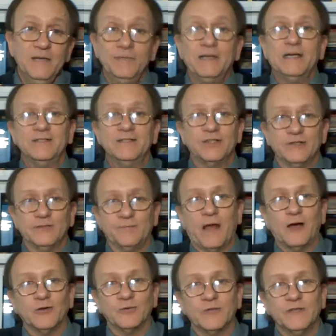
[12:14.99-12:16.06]
because their
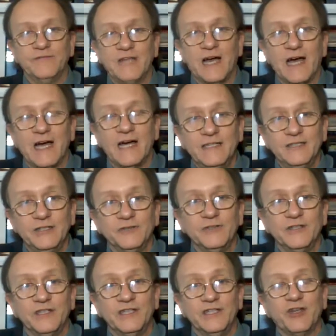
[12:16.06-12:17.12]
spouse would have died due
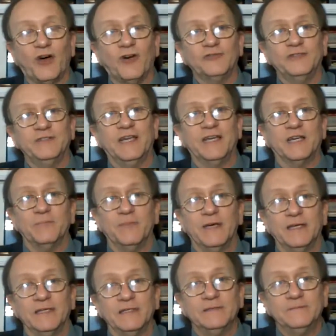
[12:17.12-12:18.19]
to the adultery they
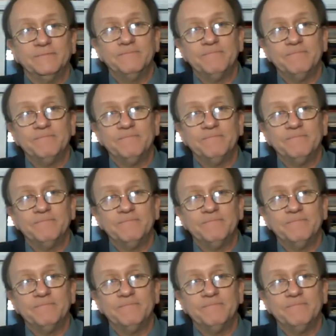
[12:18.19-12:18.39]
committed,